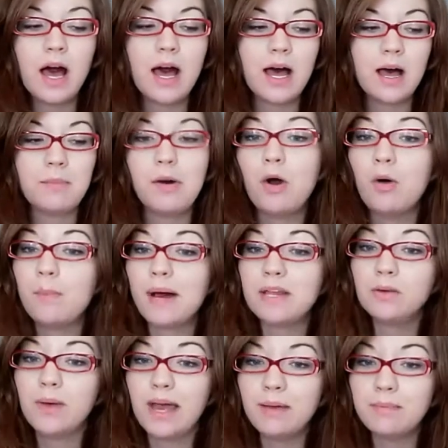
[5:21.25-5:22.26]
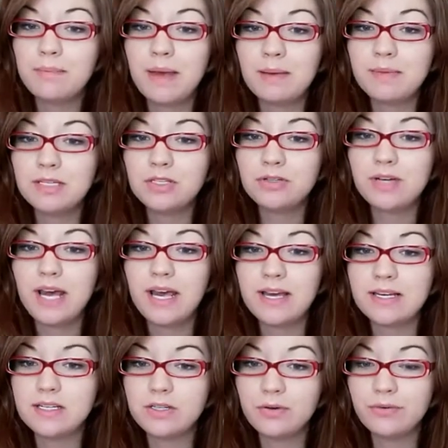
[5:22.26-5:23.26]
Oh, by the way, baby's due
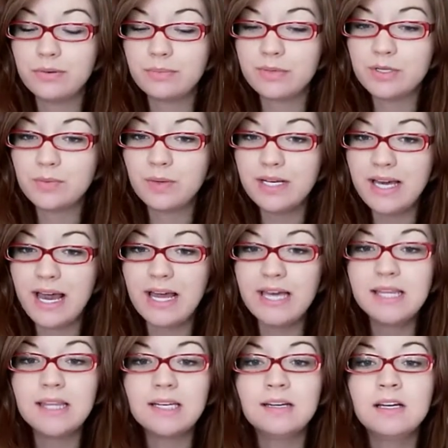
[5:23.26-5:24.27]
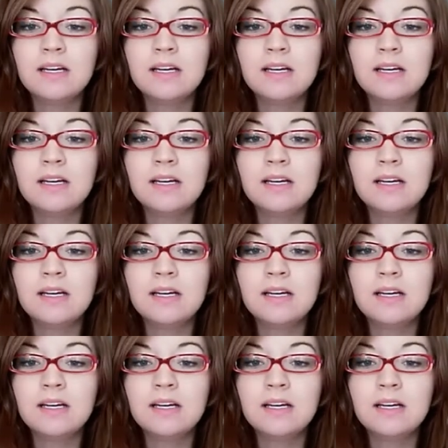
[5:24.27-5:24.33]
date is November 28th.